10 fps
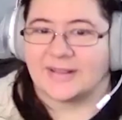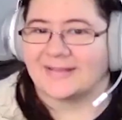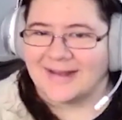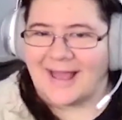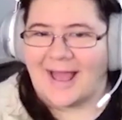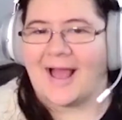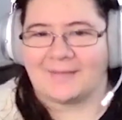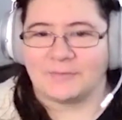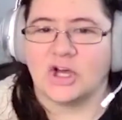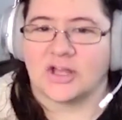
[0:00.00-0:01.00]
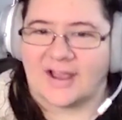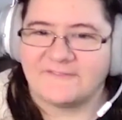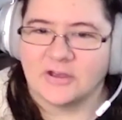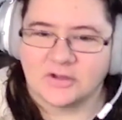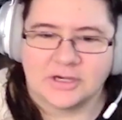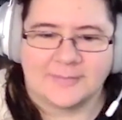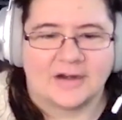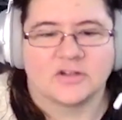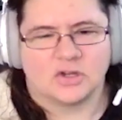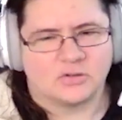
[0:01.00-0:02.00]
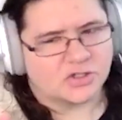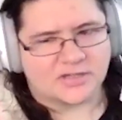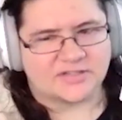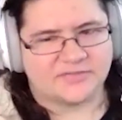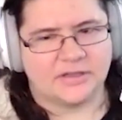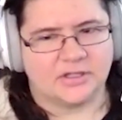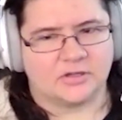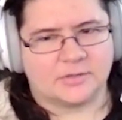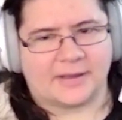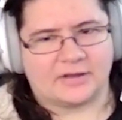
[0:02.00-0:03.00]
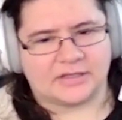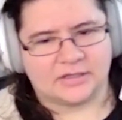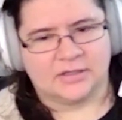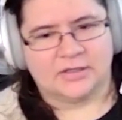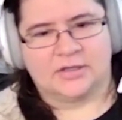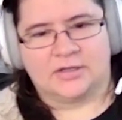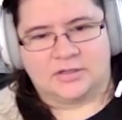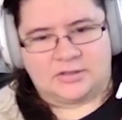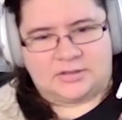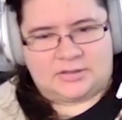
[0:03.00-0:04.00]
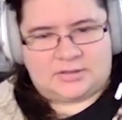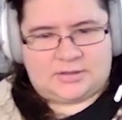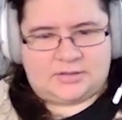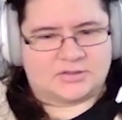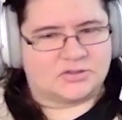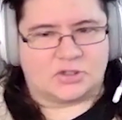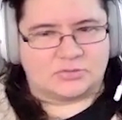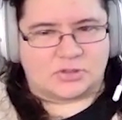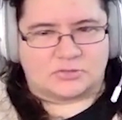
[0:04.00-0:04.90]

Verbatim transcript: be like, nah, I'm good. I feel good about it. Don't trust feeling good about it. Don't